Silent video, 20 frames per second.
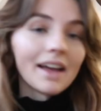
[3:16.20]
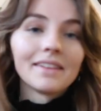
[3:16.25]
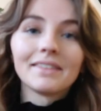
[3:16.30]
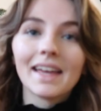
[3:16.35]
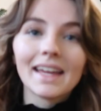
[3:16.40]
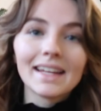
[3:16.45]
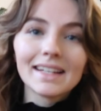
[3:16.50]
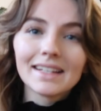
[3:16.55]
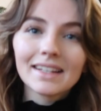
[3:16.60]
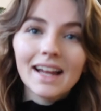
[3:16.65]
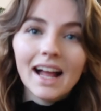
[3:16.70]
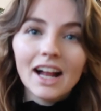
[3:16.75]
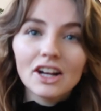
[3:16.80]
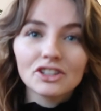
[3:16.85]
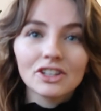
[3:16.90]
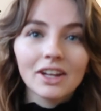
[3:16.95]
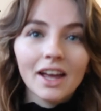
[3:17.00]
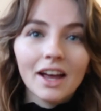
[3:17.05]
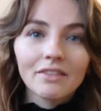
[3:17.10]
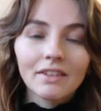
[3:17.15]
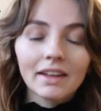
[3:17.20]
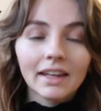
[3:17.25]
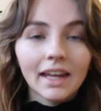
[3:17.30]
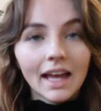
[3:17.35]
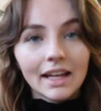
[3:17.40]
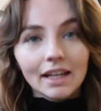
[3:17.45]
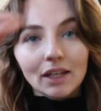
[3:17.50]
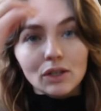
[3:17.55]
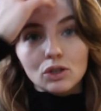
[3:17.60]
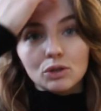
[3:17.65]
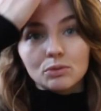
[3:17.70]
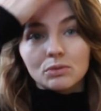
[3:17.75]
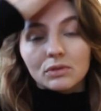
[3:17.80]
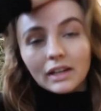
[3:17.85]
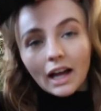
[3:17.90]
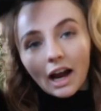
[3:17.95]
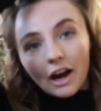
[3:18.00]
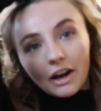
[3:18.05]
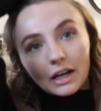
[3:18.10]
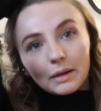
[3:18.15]
They didn't actually have like any normal
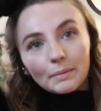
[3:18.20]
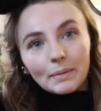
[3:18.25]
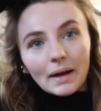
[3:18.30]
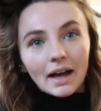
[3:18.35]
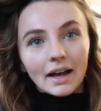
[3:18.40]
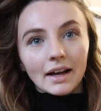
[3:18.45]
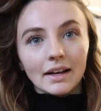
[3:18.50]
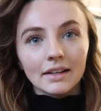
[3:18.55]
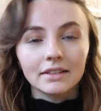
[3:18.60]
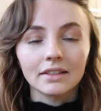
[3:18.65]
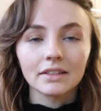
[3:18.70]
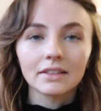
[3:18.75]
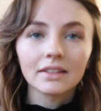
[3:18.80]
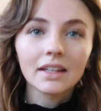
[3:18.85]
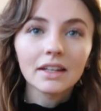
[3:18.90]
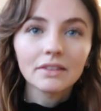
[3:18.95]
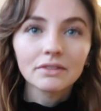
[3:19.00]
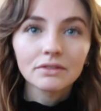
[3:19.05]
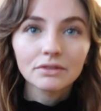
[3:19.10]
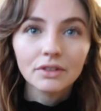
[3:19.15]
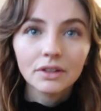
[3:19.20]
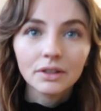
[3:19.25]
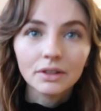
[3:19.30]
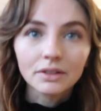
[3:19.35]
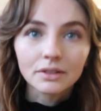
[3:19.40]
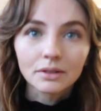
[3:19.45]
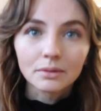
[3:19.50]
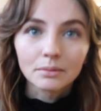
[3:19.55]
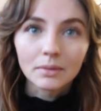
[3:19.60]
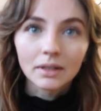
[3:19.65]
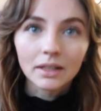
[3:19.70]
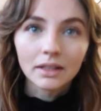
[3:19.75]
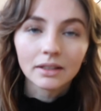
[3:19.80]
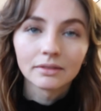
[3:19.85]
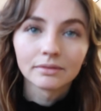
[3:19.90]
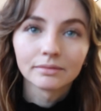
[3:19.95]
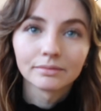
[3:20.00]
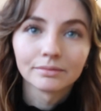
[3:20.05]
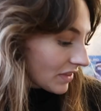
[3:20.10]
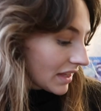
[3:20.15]
carrier bags. Is it even focused on me?
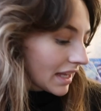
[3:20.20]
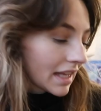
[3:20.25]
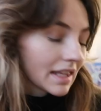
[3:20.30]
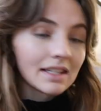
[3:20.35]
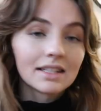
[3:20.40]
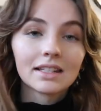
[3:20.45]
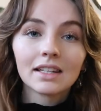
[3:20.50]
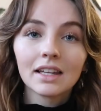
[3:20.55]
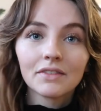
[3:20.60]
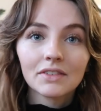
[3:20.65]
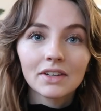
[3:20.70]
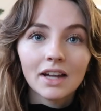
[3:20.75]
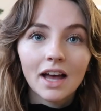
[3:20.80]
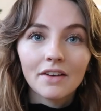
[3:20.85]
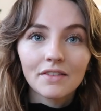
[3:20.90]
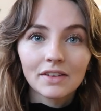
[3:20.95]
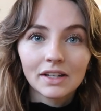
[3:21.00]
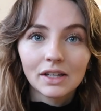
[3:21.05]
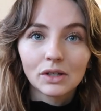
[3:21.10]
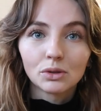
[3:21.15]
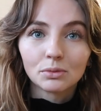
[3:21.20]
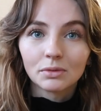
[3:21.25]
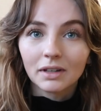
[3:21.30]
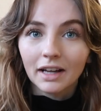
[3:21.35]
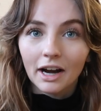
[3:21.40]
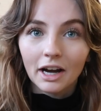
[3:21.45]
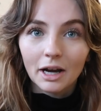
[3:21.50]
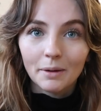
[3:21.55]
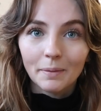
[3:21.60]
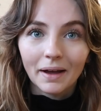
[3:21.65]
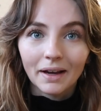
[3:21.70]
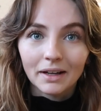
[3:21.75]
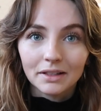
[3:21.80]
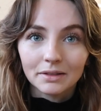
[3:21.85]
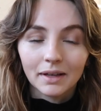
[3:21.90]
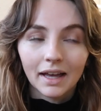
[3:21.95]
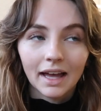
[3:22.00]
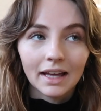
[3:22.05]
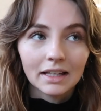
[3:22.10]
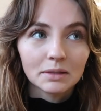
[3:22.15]
Yeah, they didn't even have any normal carrier bags,
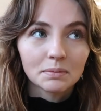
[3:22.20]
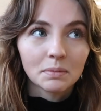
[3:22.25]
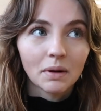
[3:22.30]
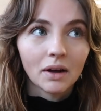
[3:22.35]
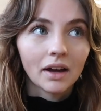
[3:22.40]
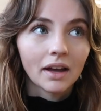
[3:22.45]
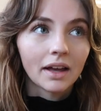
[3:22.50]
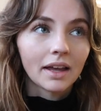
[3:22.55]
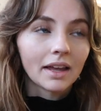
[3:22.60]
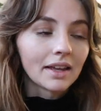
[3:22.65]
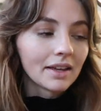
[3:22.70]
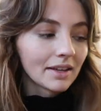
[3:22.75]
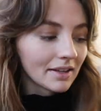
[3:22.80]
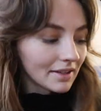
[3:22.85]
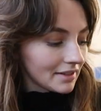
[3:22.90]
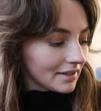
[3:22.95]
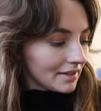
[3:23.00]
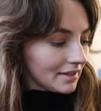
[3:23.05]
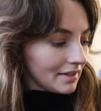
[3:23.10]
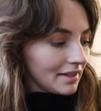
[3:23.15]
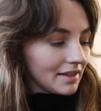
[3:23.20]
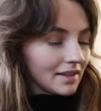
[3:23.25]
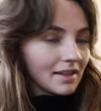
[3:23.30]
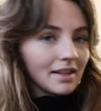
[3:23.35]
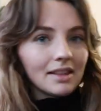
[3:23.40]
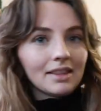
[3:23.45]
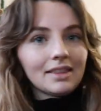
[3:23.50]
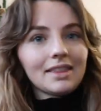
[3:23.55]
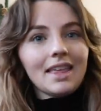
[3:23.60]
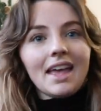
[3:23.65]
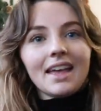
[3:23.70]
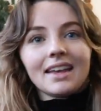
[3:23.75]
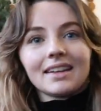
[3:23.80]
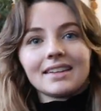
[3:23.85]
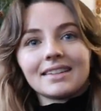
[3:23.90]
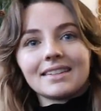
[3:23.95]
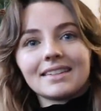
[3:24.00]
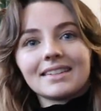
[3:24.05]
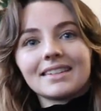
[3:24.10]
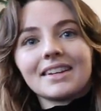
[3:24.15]
so I had to buy
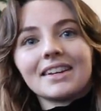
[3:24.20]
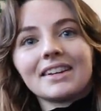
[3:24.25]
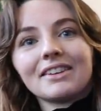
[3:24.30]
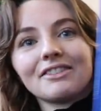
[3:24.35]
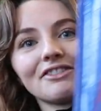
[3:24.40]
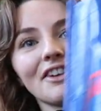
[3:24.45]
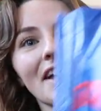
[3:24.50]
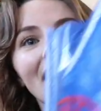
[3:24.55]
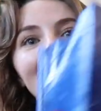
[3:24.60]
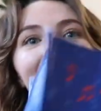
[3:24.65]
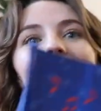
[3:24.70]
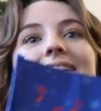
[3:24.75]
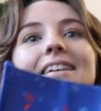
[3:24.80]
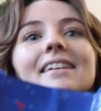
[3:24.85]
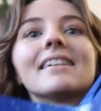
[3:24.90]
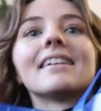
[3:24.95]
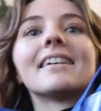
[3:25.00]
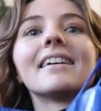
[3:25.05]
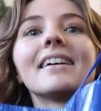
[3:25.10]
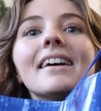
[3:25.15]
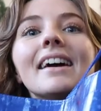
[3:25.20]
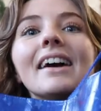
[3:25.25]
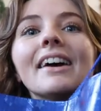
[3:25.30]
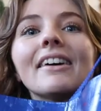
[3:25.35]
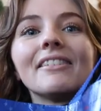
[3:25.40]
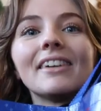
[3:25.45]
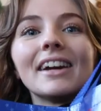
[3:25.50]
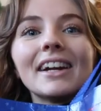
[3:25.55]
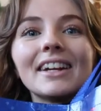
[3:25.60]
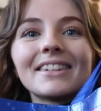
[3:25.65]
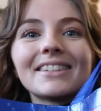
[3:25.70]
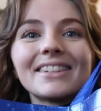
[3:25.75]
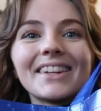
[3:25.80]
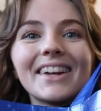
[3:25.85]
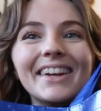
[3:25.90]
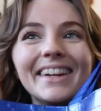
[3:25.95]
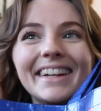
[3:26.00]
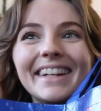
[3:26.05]
this thing, which